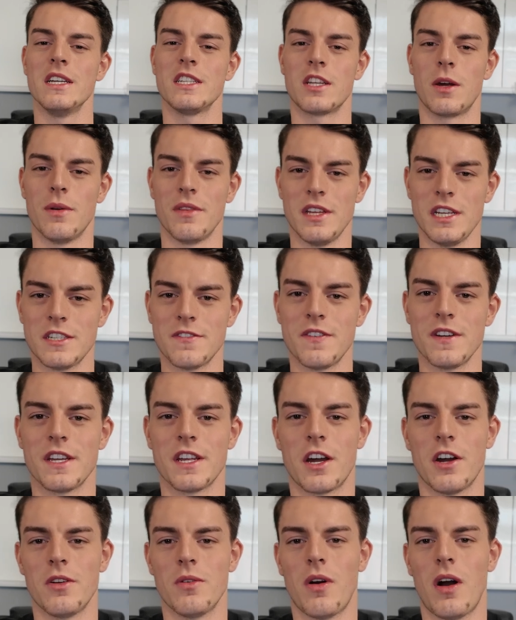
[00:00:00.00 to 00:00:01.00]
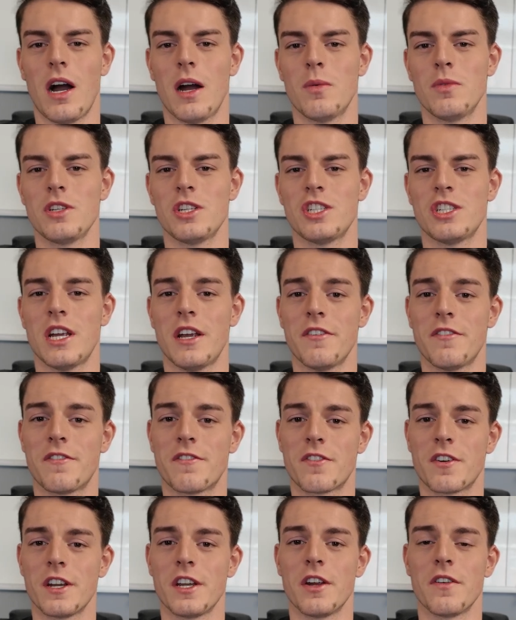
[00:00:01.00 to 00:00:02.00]
So in this video, I want to share
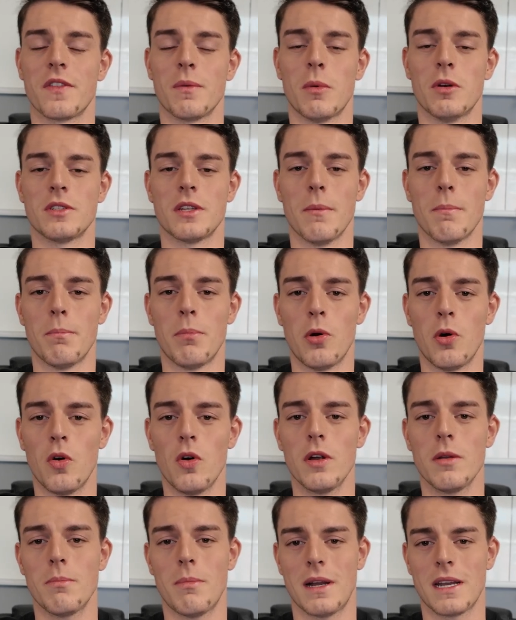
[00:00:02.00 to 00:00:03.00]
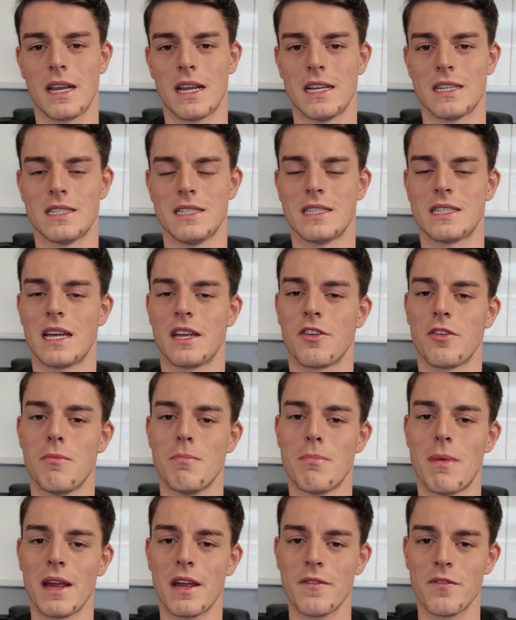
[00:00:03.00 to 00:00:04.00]
3 of the most important money lessons that you
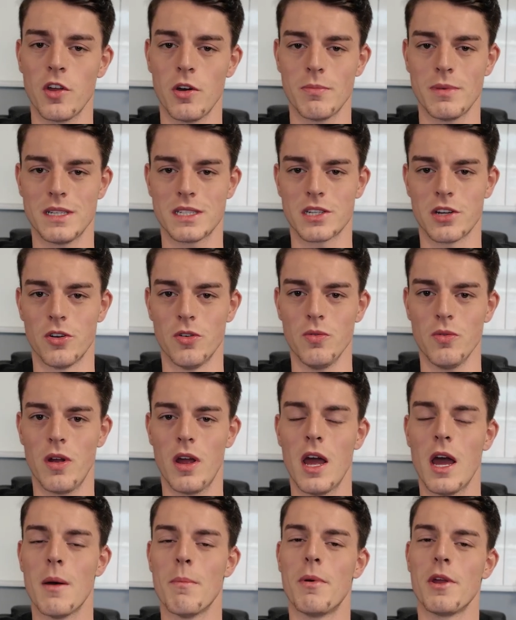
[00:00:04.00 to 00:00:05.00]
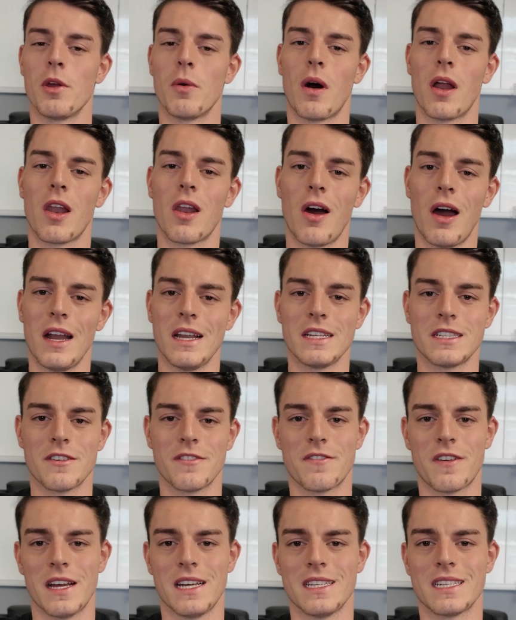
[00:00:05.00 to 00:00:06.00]
may have not been taught, but you are likely to
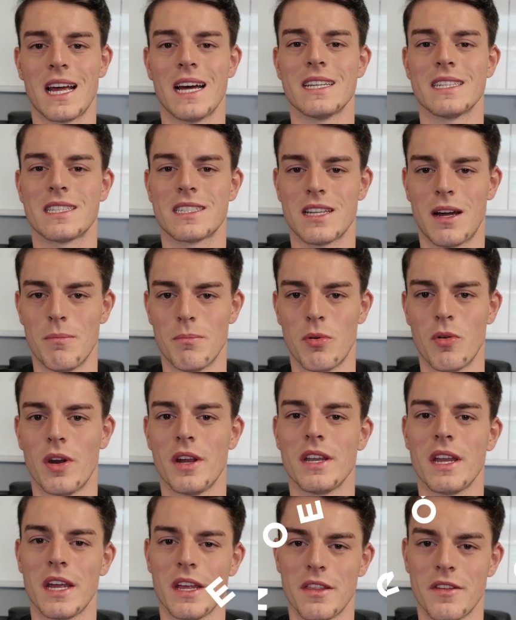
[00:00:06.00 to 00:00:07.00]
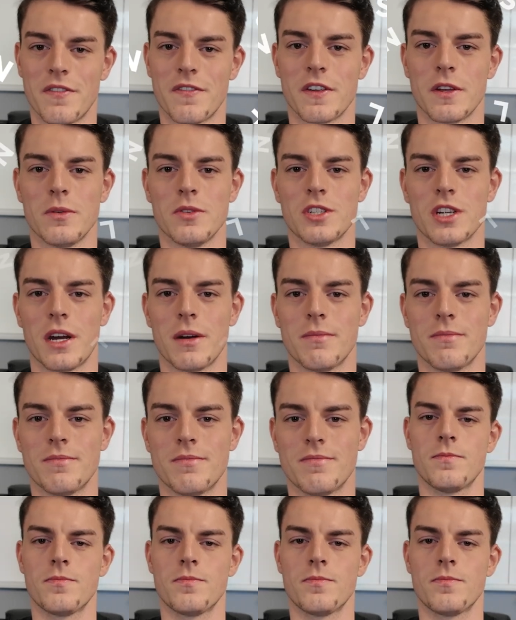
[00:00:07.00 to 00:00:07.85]
face at some point in the future.